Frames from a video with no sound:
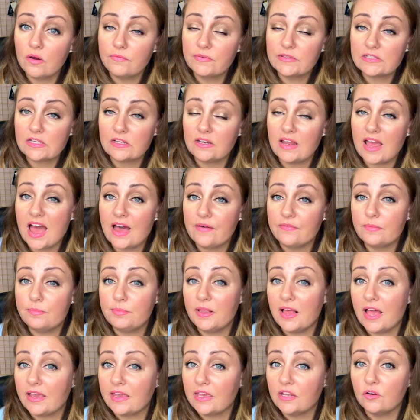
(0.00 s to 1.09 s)
if it's going to have a
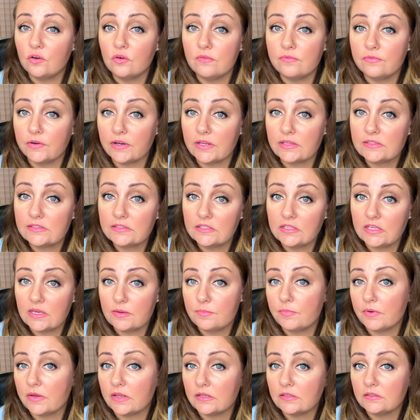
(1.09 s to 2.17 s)
placket over it to
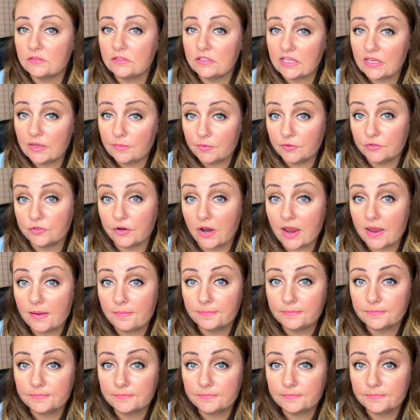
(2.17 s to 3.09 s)
keep you dry.